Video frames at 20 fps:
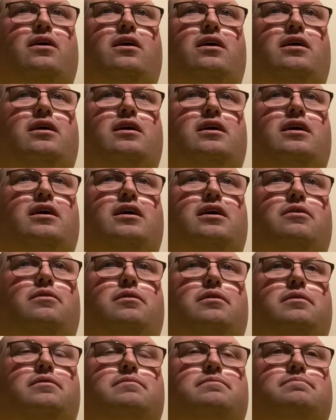a
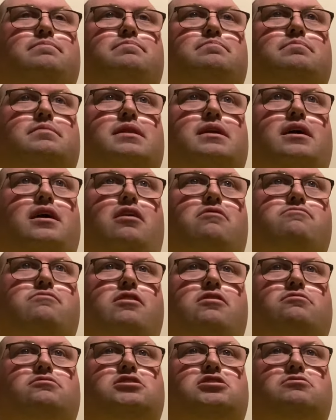
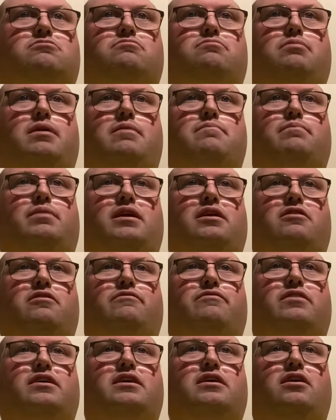road to Wembley,
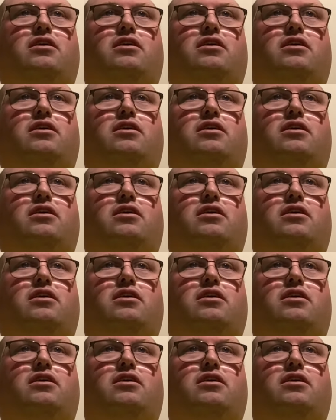hopefully.